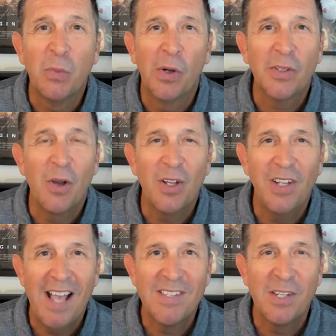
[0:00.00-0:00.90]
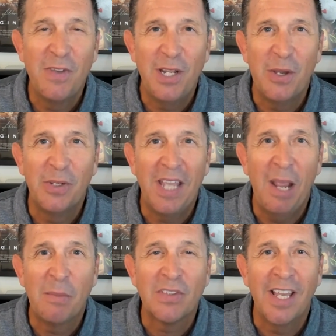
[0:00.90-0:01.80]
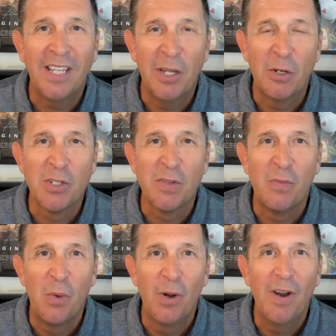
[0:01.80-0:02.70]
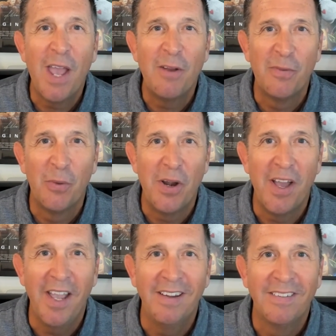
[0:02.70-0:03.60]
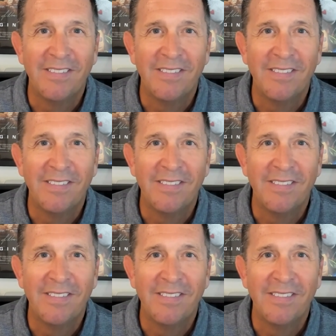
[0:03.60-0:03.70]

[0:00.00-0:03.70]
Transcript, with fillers: work on classic video games like Gears of War and Fortnite.